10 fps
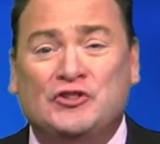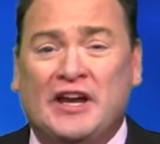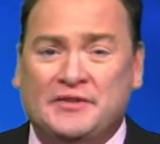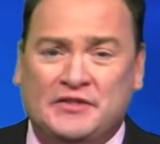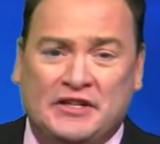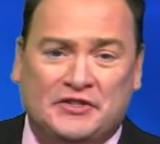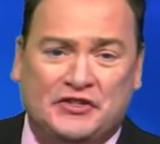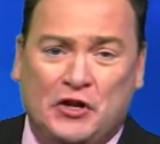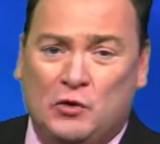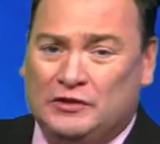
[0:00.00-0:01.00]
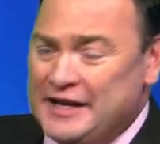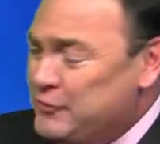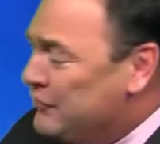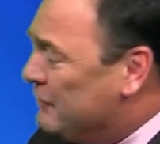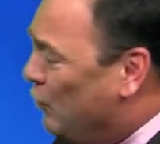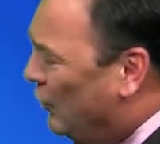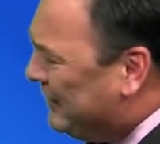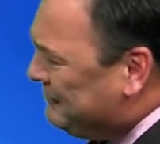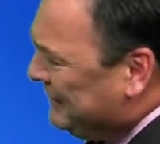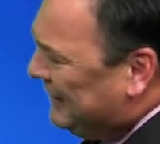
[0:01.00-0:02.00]
chances of that snow lingering in the
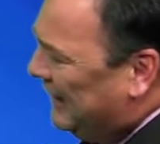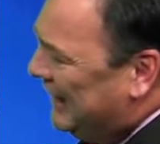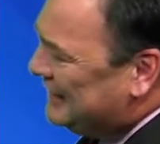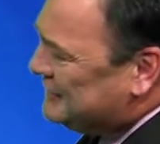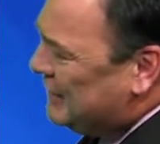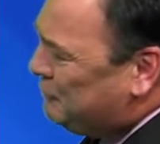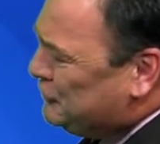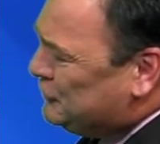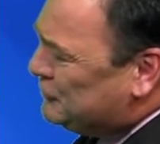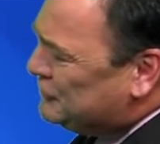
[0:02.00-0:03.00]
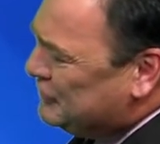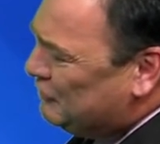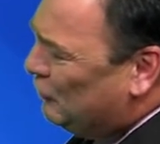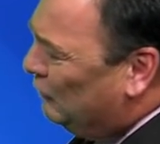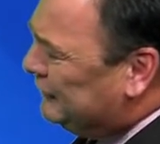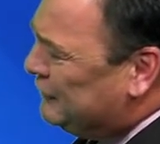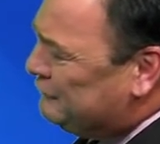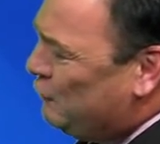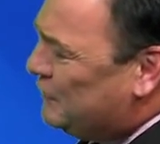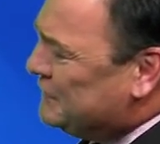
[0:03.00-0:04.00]
morning, High temperatures still only in the
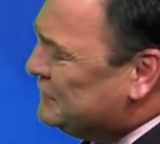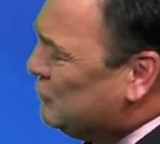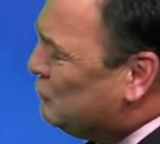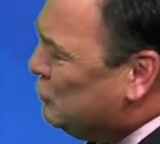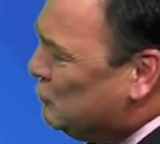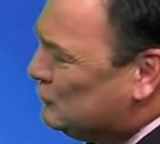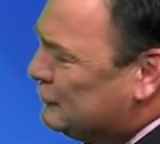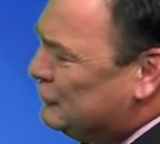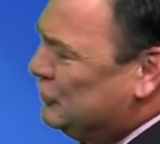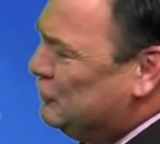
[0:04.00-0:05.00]
40s, still cooler than